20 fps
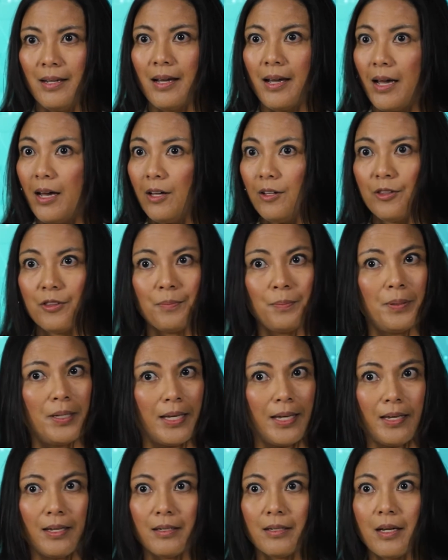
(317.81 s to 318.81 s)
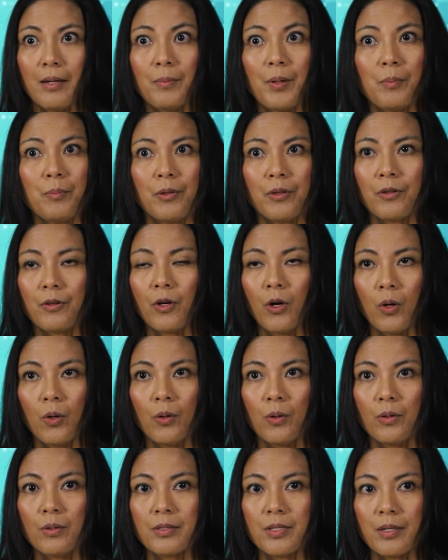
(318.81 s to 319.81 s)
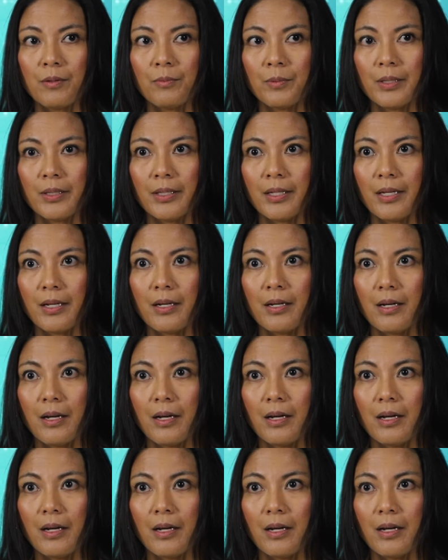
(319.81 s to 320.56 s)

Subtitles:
a health plan, come up with the goals, and really